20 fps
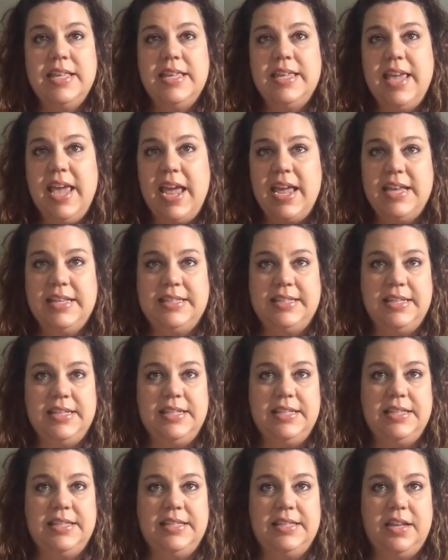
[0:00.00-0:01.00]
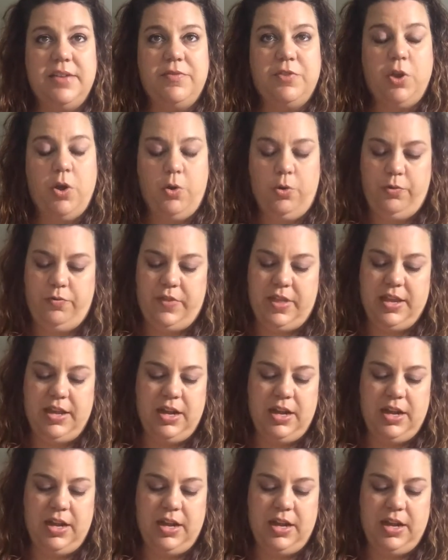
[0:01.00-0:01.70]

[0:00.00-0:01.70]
cases of COVID